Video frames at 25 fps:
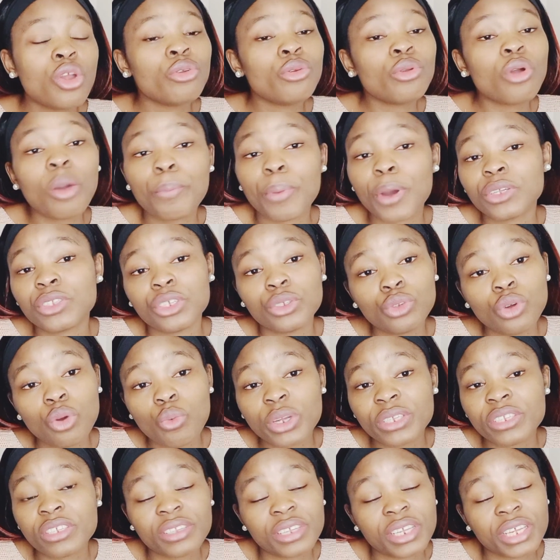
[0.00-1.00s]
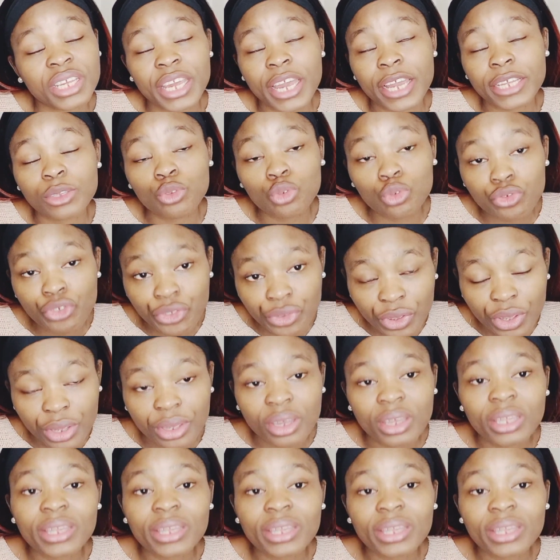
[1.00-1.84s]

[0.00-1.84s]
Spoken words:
nobody know wetin the girl see.